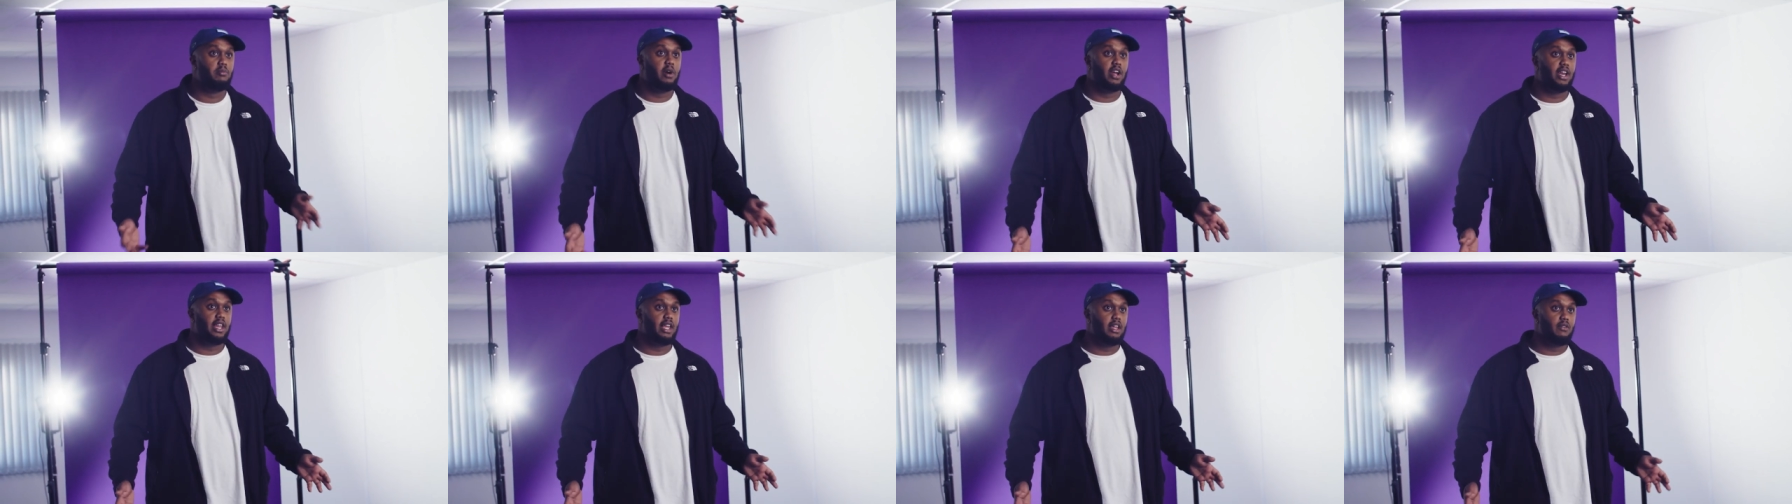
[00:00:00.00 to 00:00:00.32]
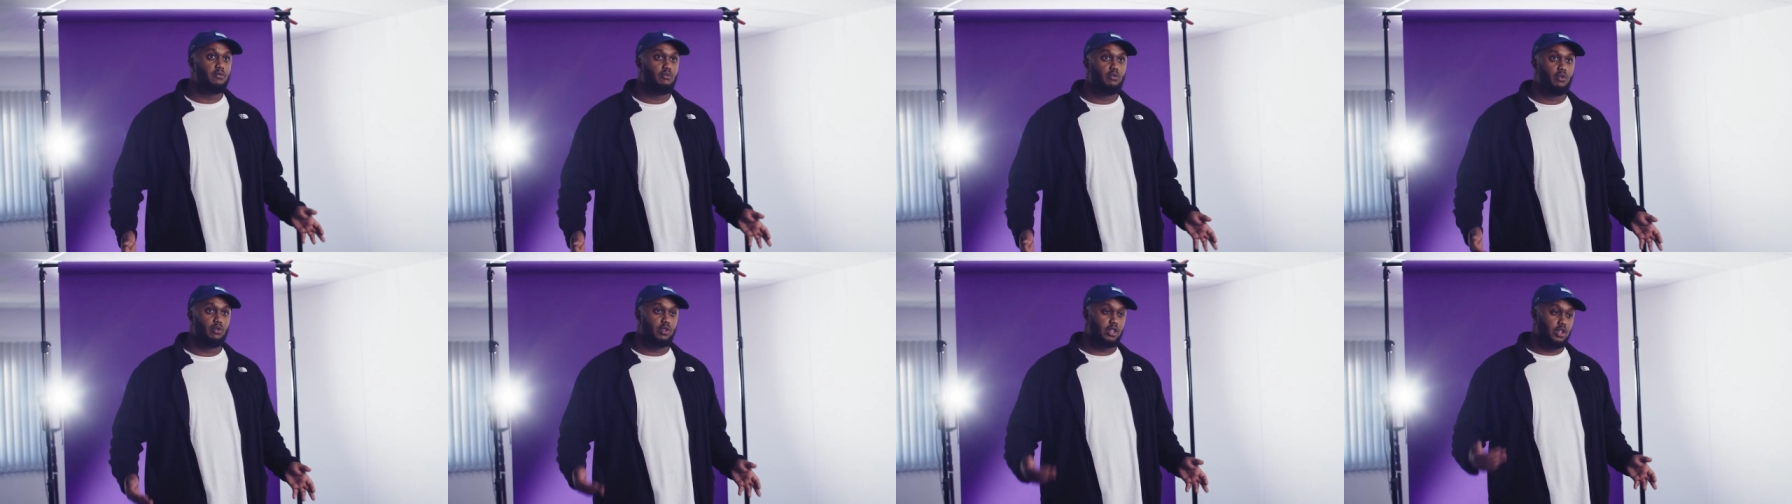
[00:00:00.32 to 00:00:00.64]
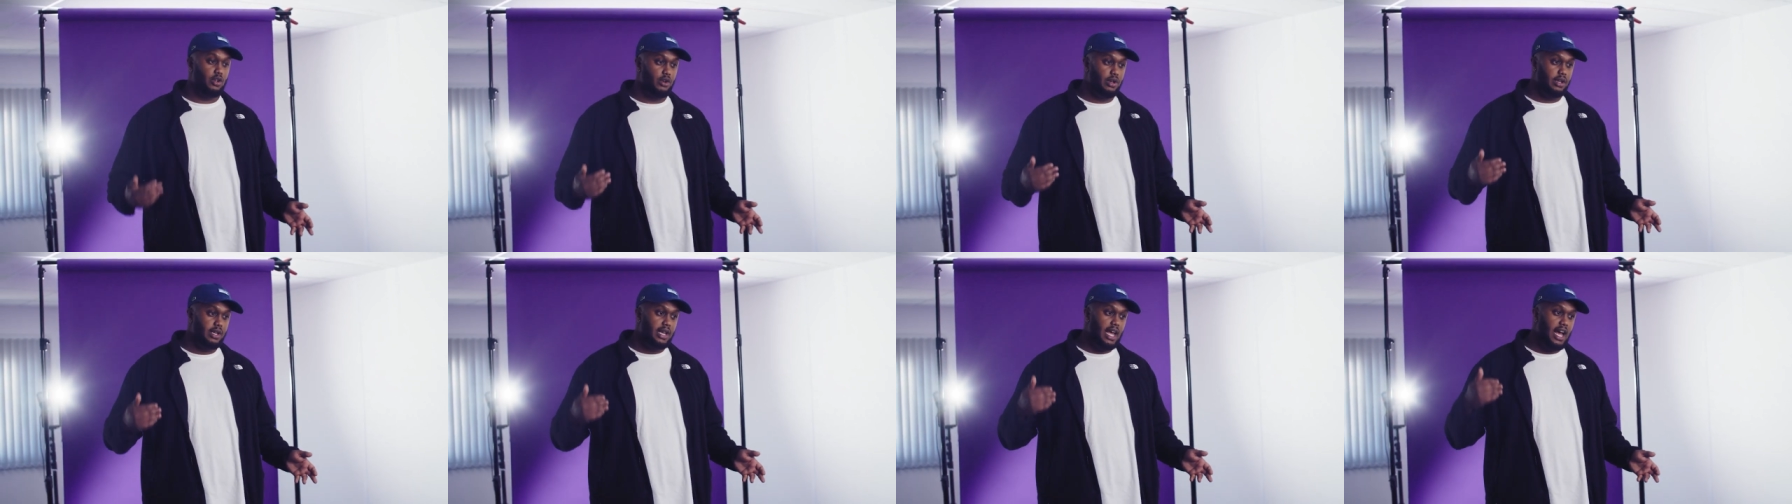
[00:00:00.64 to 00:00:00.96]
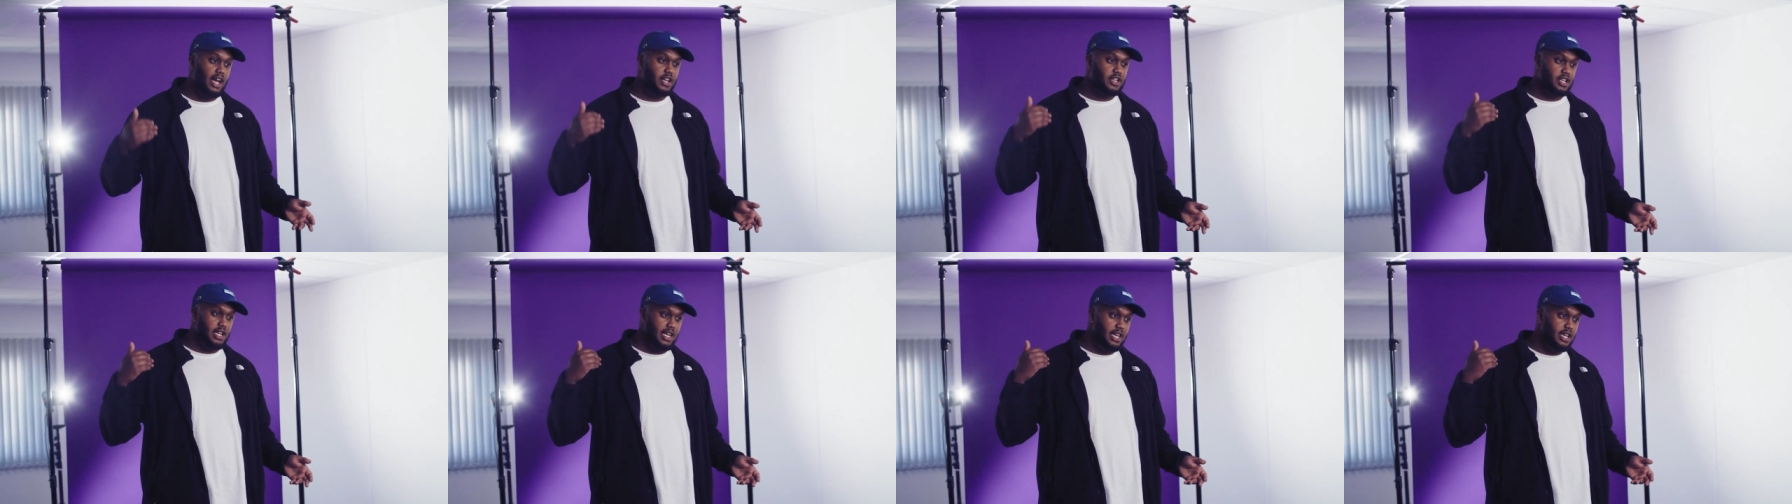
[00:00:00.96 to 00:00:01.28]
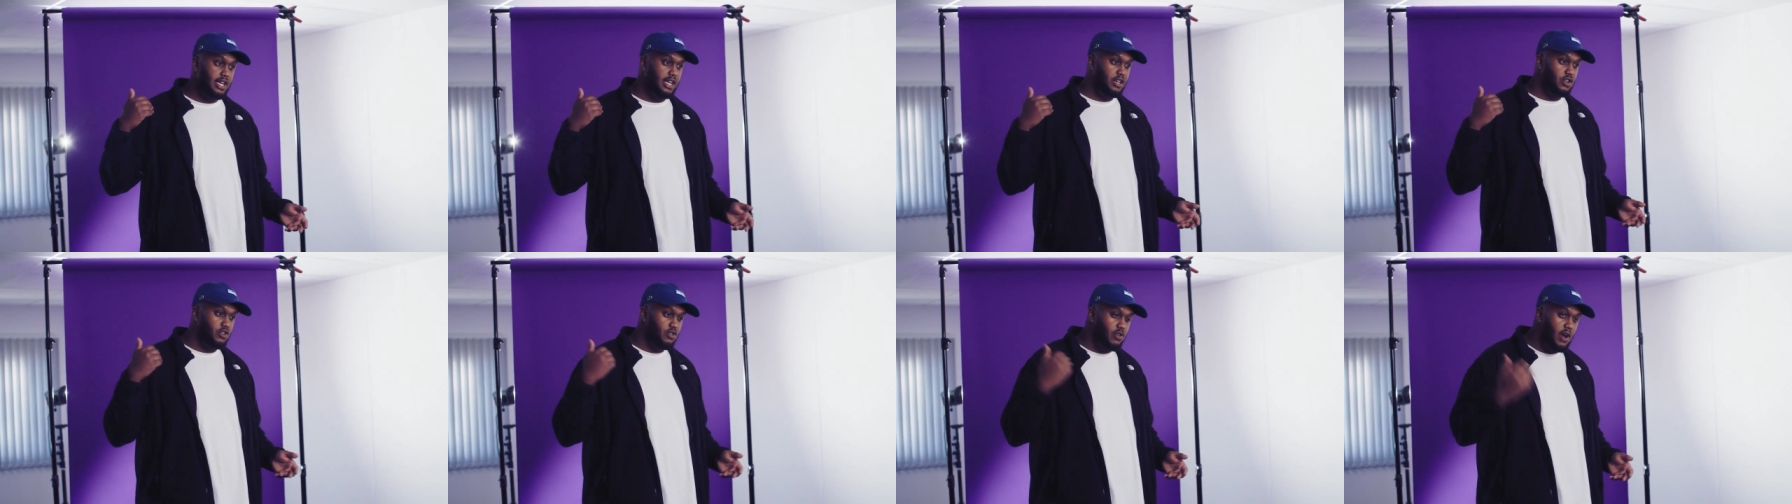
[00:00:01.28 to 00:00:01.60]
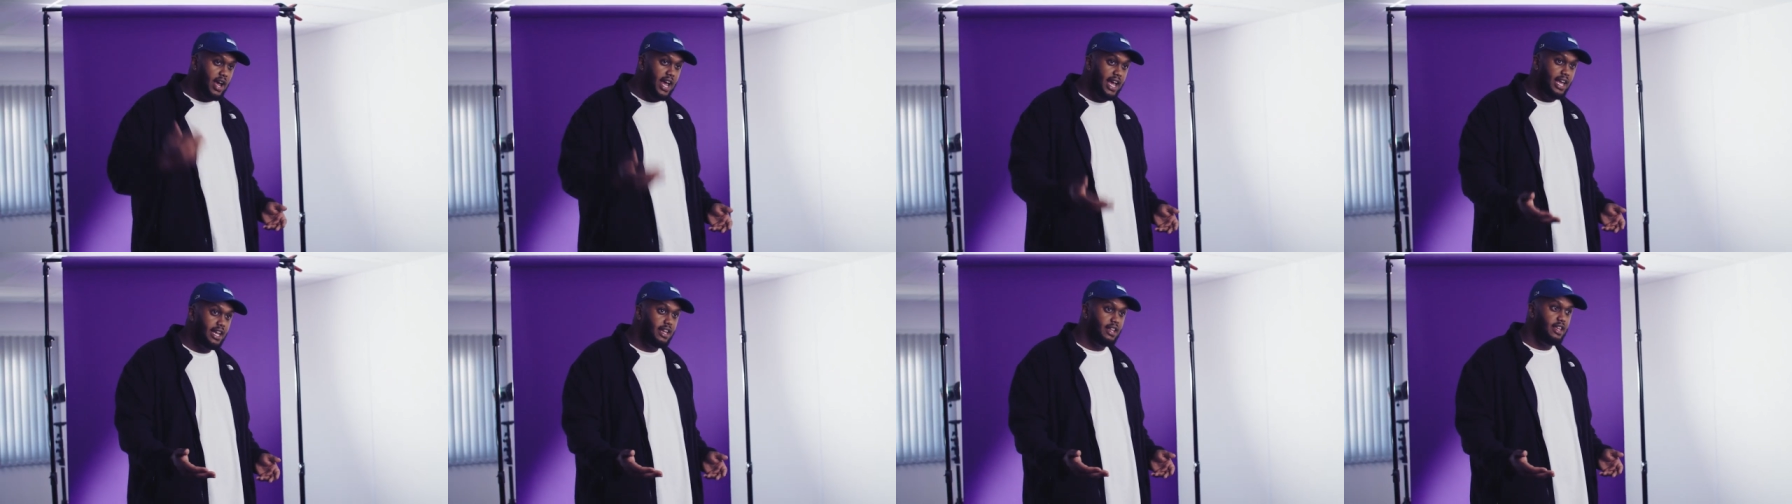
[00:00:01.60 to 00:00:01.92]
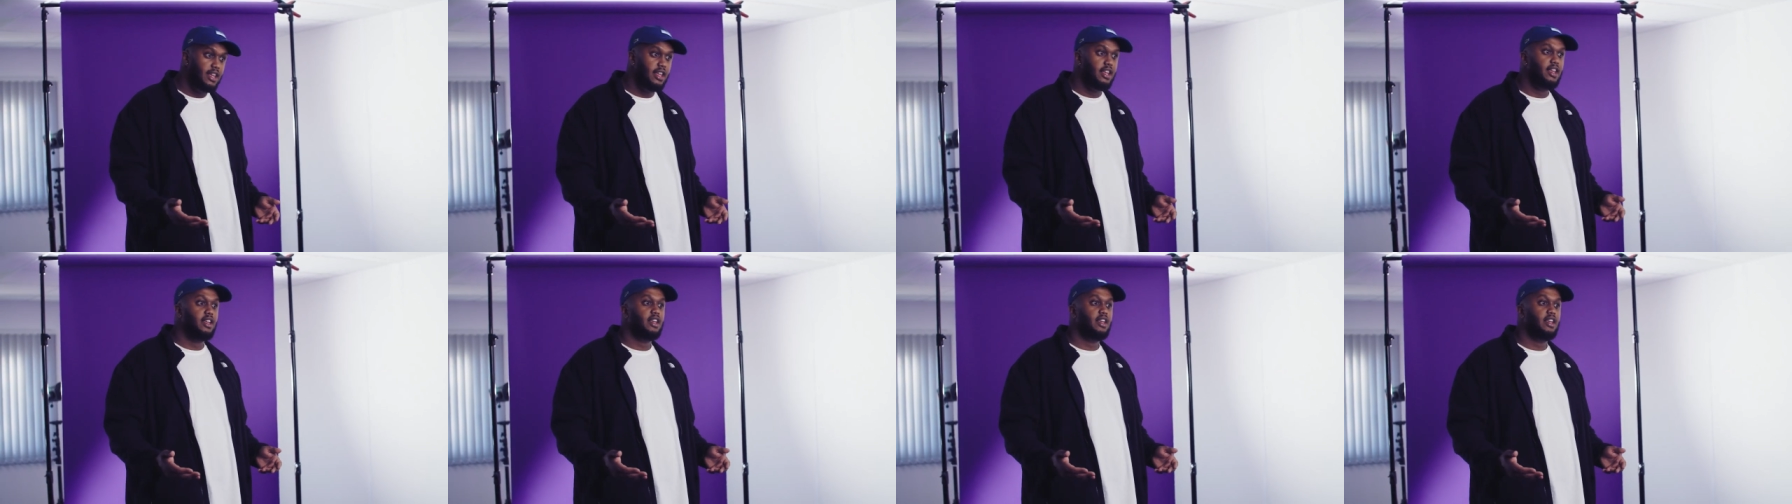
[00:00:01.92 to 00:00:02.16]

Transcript: money. Students actually trade